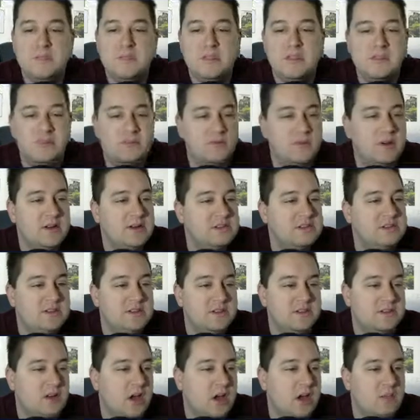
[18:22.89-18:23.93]
this rest
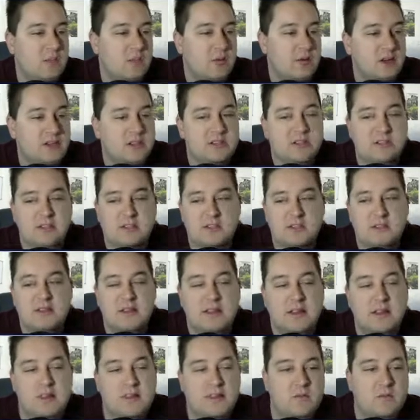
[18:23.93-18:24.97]
just operates just
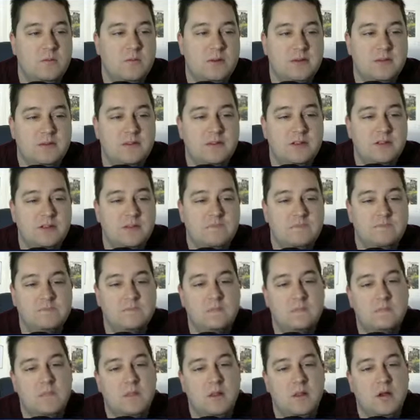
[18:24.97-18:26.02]
like this one did
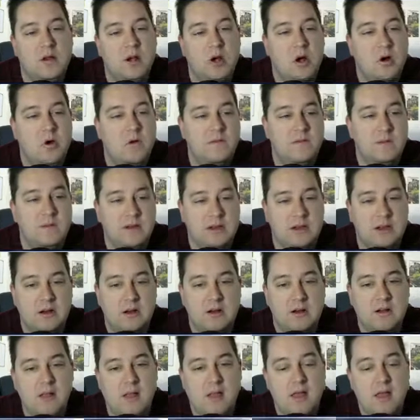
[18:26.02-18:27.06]
over here.